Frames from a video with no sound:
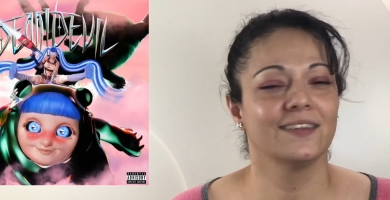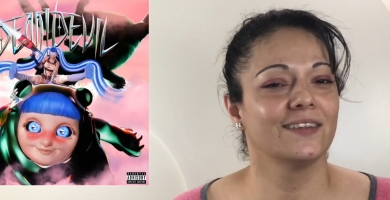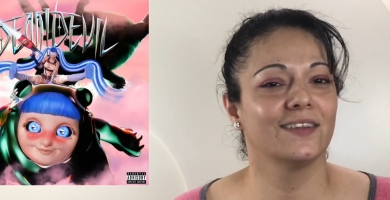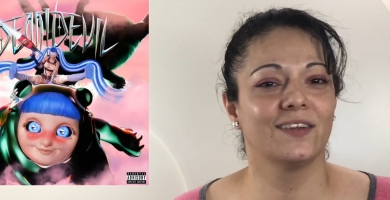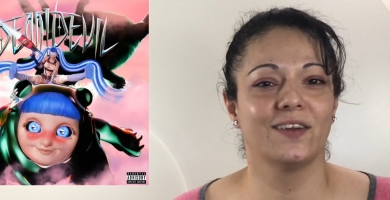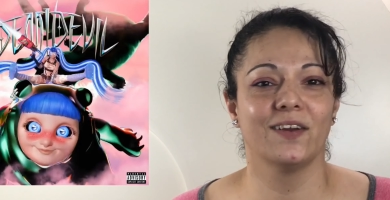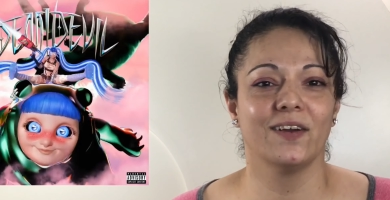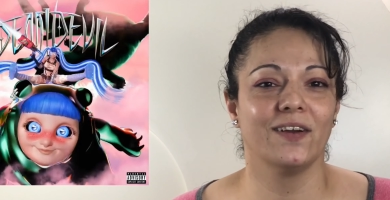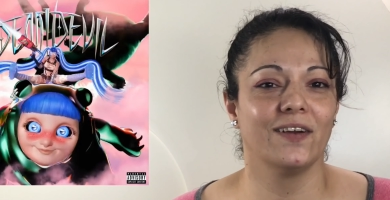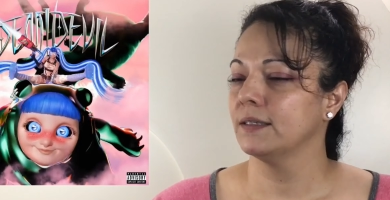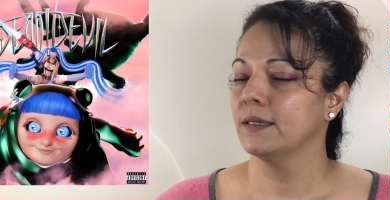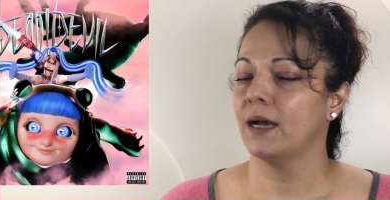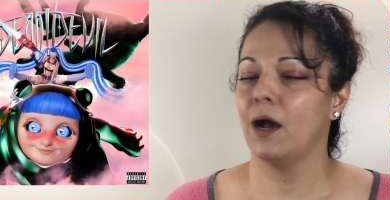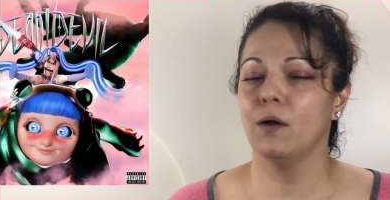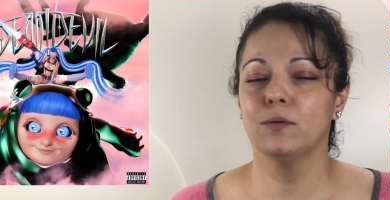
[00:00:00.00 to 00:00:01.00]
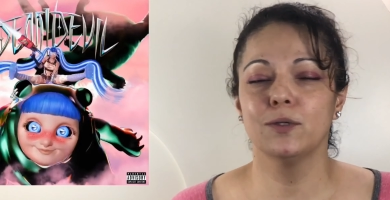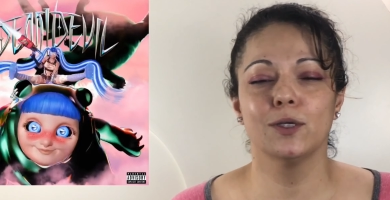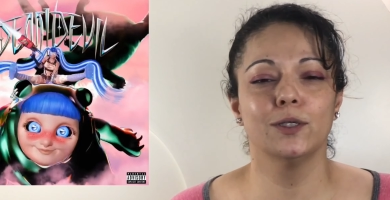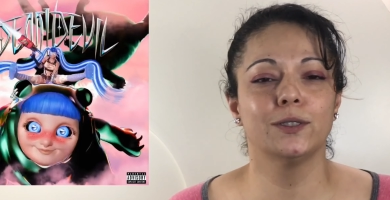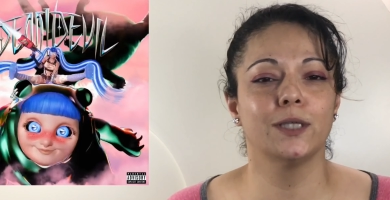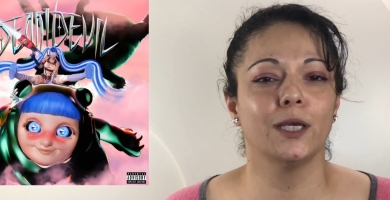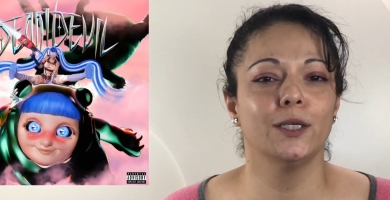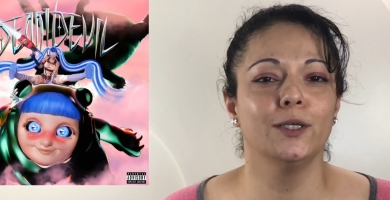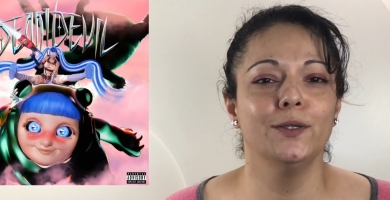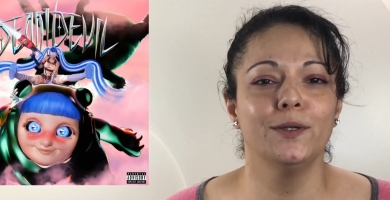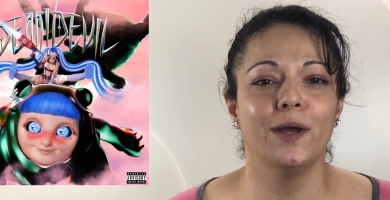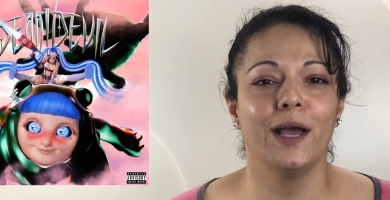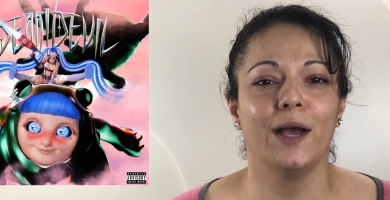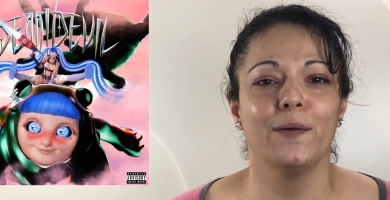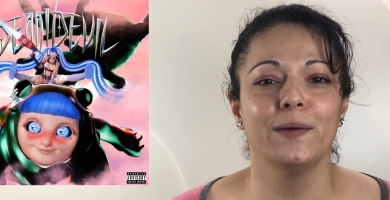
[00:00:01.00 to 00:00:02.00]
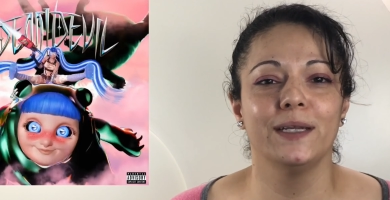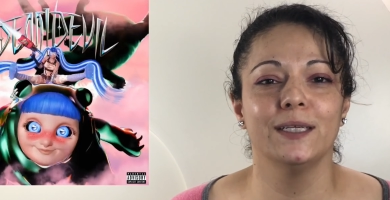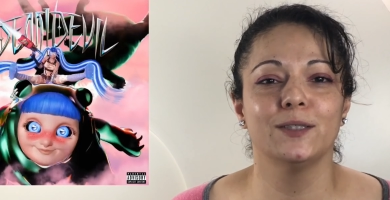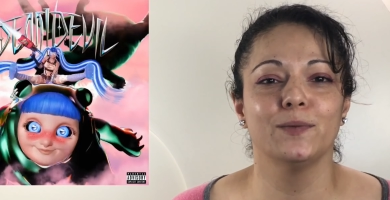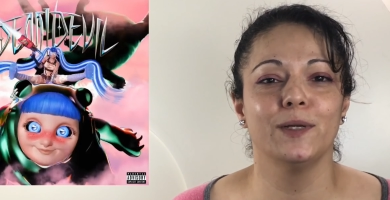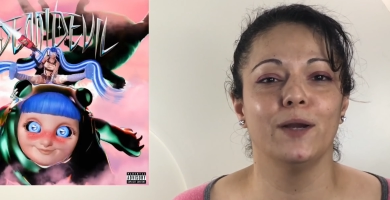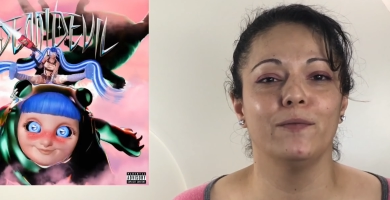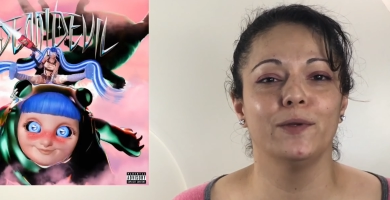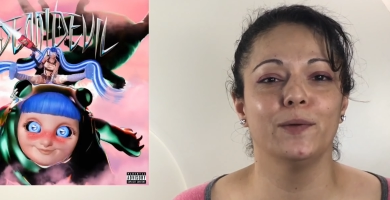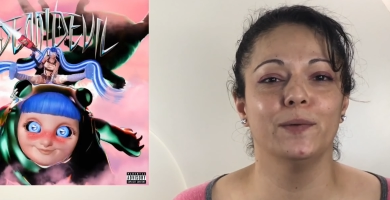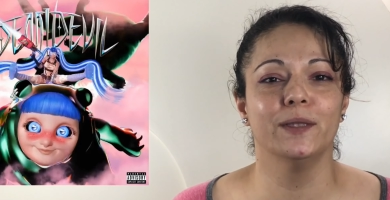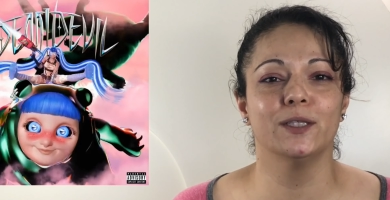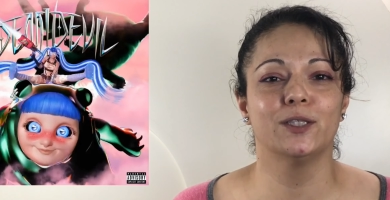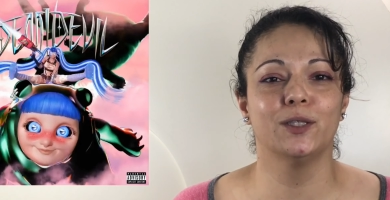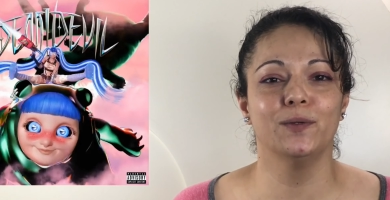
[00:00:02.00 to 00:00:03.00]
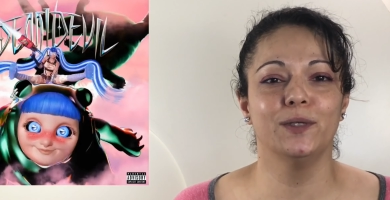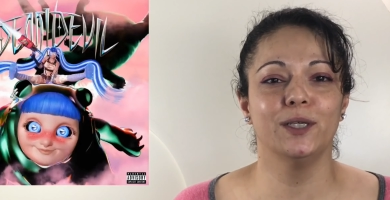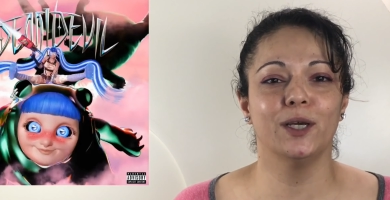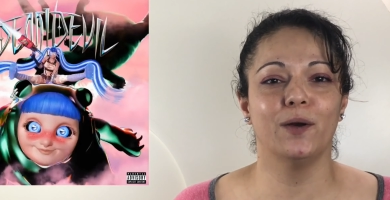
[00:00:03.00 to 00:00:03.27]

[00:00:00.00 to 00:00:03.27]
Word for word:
Speaker 1: Girl, I was gonna say, you know how it is whenever you're in the studio